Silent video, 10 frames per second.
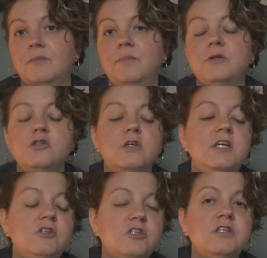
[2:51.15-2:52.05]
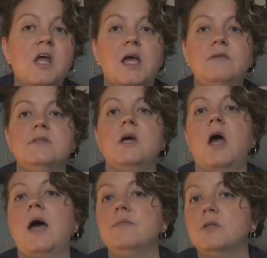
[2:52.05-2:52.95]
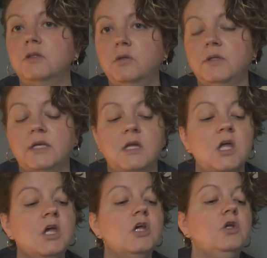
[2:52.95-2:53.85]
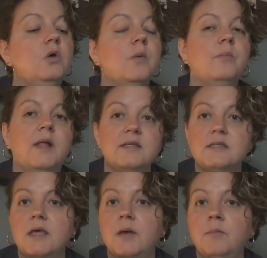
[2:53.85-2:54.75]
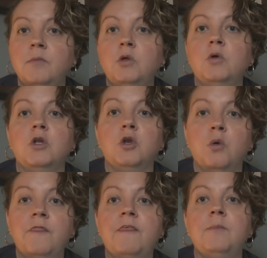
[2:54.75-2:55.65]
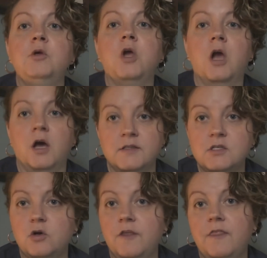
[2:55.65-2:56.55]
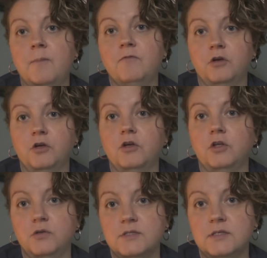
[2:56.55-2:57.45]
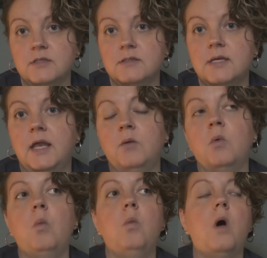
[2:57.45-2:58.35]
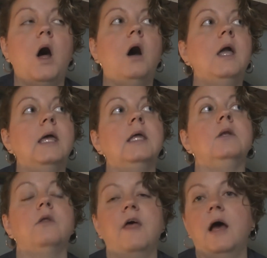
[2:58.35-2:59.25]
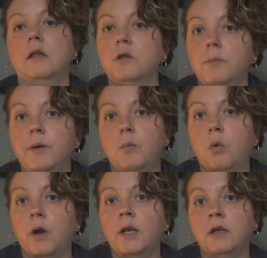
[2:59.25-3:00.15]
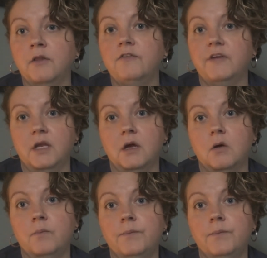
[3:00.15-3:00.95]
But your kitchen knives, absolutely. You can bless them, you can anoint them, you can consecrate them for your uses, and I'll get into that a little bit more in another video.